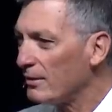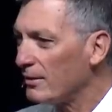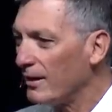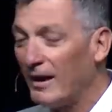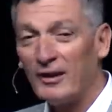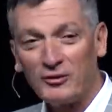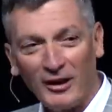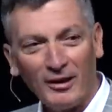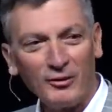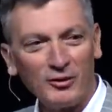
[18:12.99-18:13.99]
And that
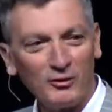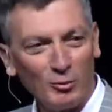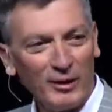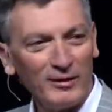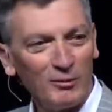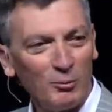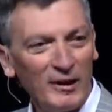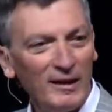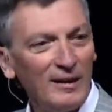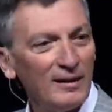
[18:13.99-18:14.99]
challenge is one that
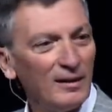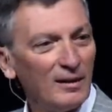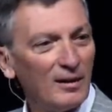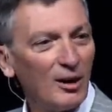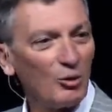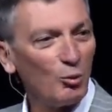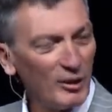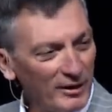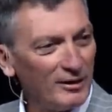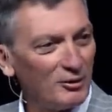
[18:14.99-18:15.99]
we are
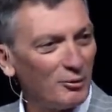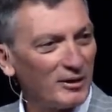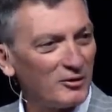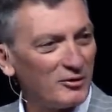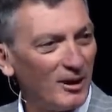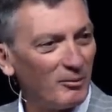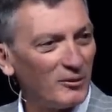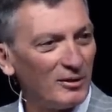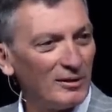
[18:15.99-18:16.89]
willing to accept,